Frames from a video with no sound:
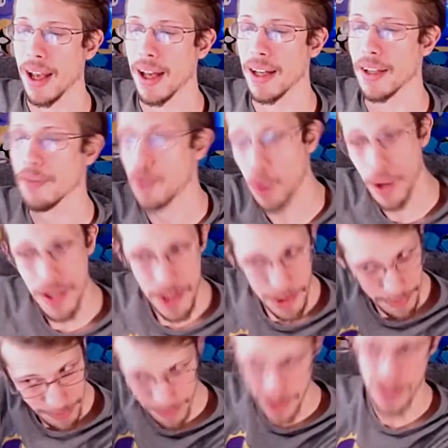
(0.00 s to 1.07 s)
of course,
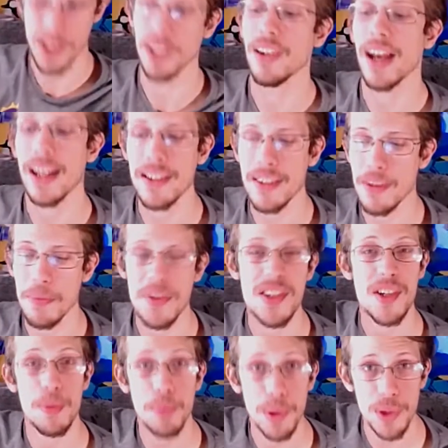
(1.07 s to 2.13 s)
still added some
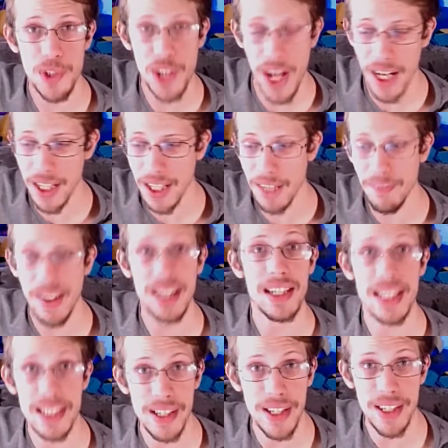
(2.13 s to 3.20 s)
simple shading if I
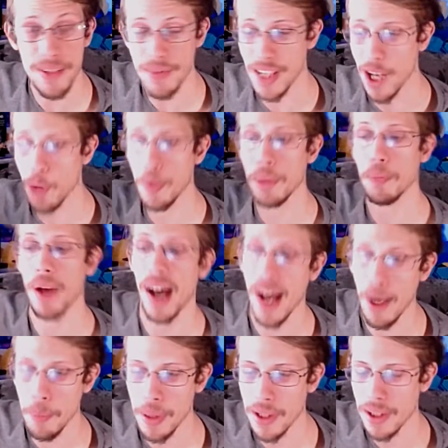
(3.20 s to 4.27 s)
needed it to help it
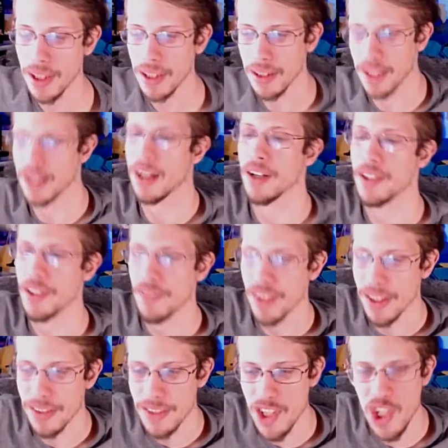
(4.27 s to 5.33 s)
pop, like under
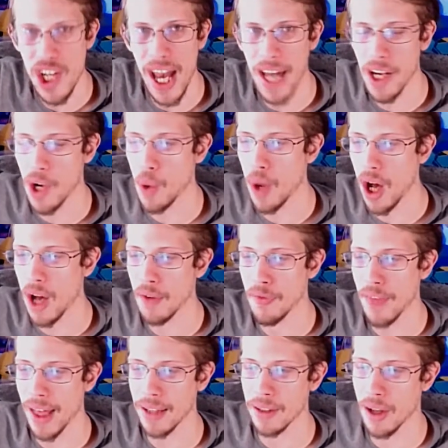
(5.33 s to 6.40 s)
the shadow of
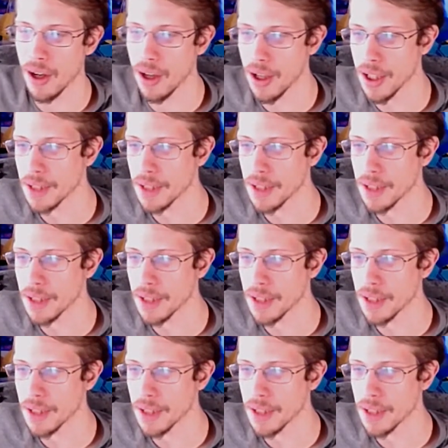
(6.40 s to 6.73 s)
that log.